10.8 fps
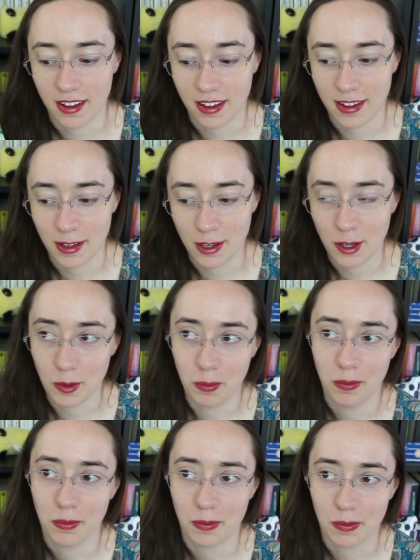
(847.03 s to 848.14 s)
he
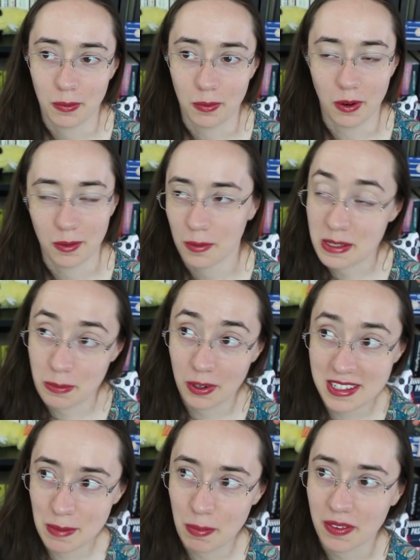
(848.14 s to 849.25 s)
was more
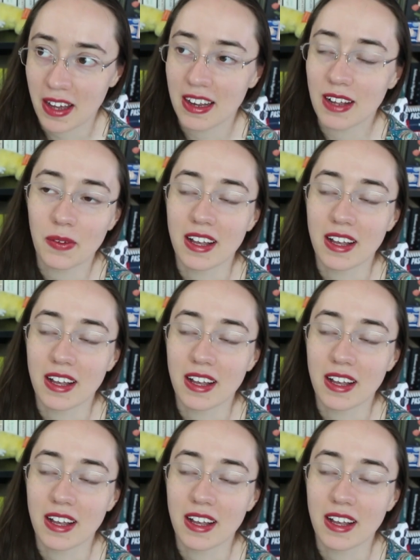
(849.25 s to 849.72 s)
sympathetic.